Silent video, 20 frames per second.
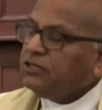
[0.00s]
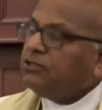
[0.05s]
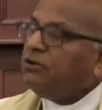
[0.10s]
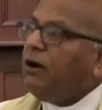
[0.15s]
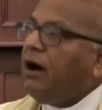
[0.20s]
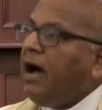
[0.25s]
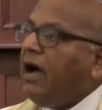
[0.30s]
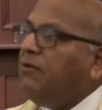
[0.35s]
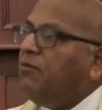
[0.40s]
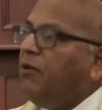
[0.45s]

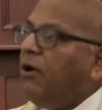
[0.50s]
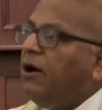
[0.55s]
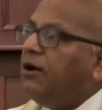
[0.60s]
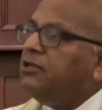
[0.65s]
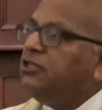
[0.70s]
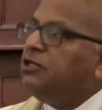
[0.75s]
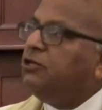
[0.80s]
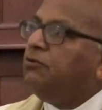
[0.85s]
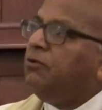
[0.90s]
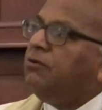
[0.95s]
so I
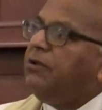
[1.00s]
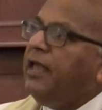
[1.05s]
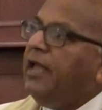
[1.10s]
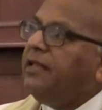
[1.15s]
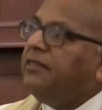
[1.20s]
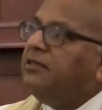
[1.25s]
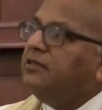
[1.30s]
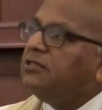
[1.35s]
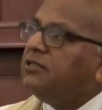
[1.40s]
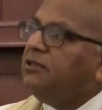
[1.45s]
want you to
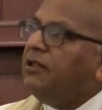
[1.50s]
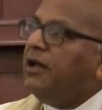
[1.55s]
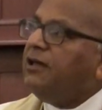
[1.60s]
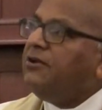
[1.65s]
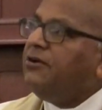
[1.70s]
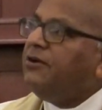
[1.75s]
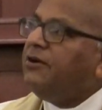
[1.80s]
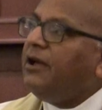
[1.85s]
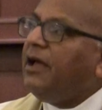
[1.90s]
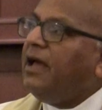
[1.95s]
take this
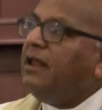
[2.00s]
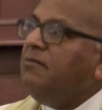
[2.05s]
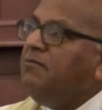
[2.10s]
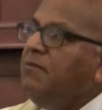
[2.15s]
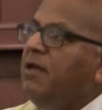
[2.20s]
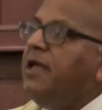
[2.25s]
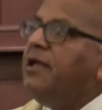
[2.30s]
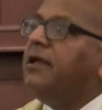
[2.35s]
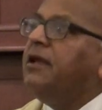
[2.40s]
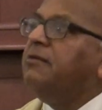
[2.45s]
letter and
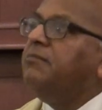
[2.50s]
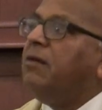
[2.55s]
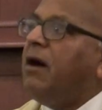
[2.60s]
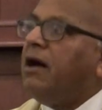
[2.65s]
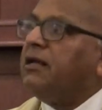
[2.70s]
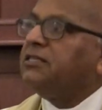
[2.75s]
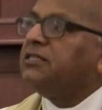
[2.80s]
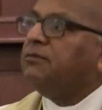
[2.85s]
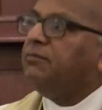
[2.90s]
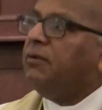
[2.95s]
make it
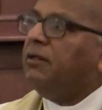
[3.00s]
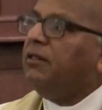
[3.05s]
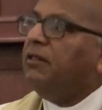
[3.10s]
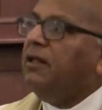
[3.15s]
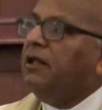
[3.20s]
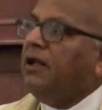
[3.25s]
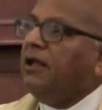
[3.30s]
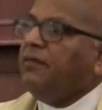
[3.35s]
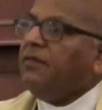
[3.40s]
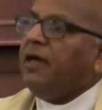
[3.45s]

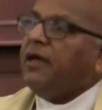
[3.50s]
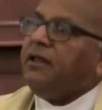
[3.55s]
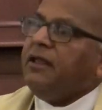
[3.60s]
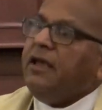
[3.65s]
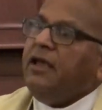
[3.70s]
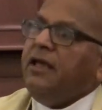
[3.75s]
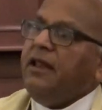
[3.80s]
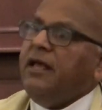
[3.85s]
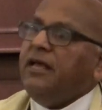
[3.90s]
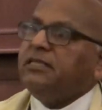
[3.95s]
possible
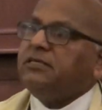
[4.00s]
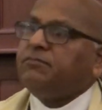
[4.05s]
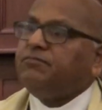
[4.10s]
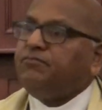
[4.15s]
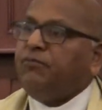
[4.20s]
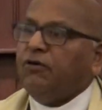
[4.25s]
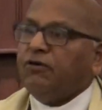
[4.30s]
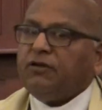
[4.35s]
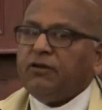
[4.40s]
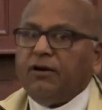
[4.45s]
that it
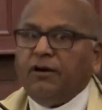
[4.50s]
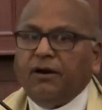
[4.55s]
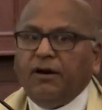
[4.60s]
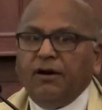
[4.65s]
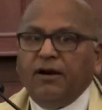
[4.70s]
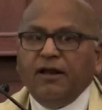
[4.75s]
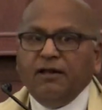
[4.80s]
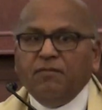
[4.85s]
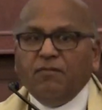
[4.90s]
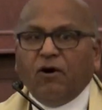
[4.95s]
is put
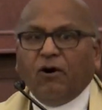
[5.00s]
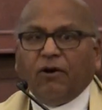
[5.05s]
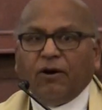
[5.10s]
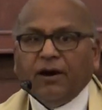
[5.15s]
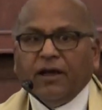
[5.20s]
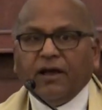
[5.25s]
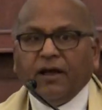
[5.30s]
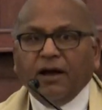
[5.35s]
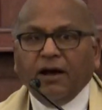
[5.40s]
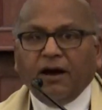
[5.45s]
early
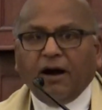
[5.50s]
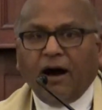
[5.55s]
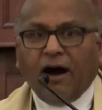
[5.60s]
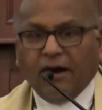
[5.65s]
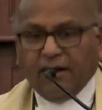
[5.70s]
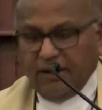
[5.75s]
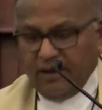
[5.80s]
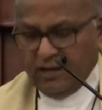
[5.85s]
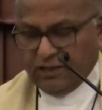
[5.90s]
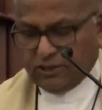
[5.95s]
morning
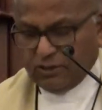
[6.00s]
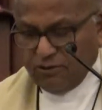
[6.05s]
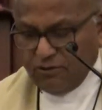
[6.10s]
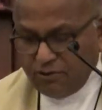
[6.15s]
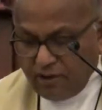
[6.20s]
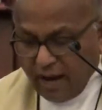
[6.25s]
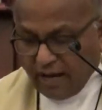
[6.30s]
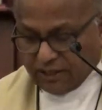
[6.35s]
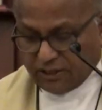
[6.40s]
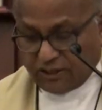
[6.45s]
on his
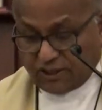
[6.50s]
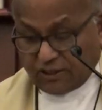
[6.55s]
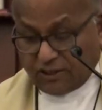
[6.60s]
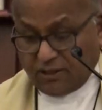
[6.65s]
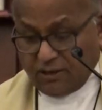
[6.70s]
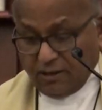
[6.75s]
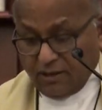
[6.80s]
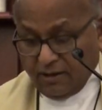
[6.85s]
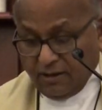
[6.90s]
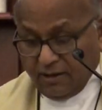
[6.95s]

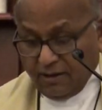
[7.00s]
desk.